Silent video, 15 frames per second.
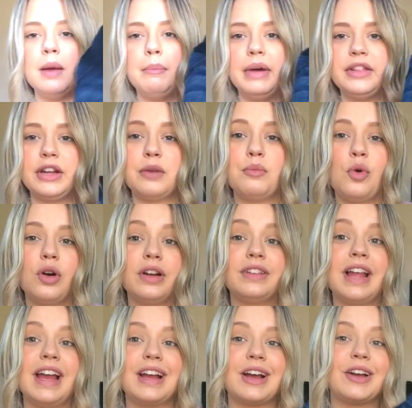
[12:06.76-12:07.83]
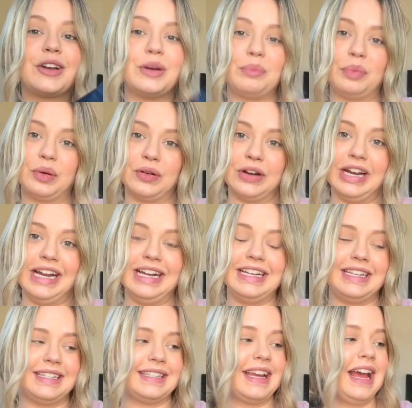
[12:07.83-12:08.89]
but they're more like
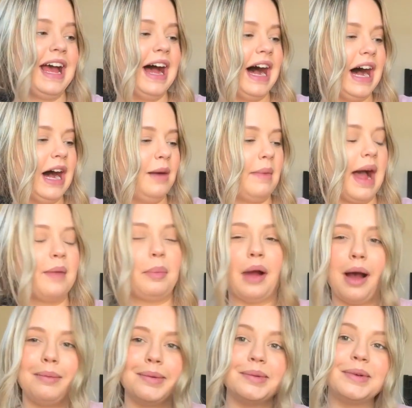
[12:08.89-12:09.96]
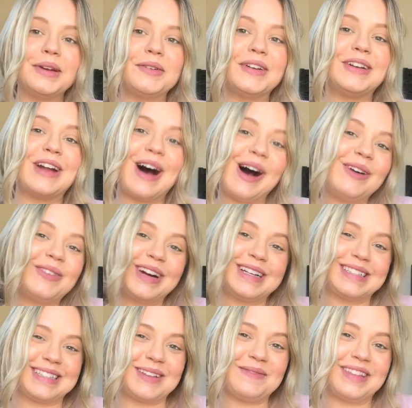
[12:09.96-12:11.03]
capris. I probably would not wear
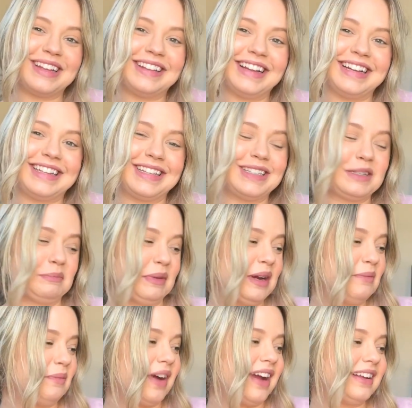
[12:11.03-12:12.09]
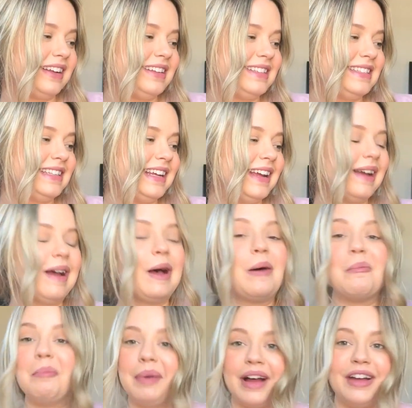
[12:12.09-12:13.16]
something like this pre-pregnancy,
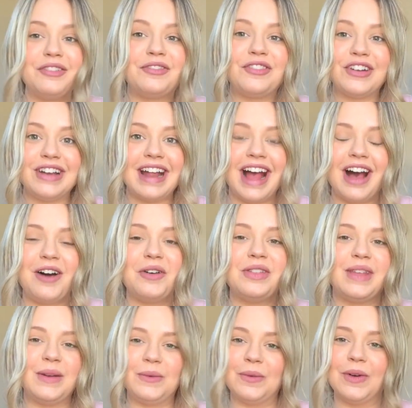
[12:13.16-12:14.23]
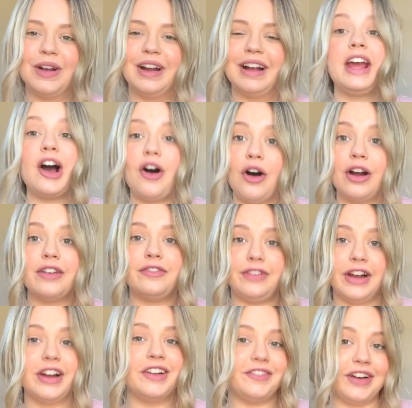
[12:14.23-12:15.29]
but for now they work. They are
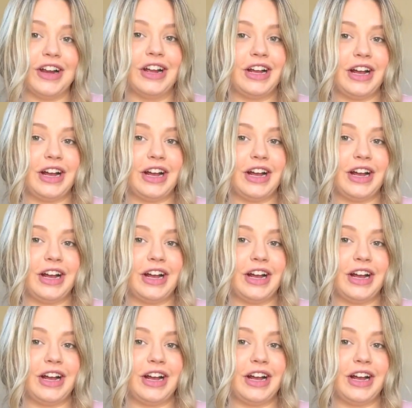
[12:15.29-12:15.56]
very, very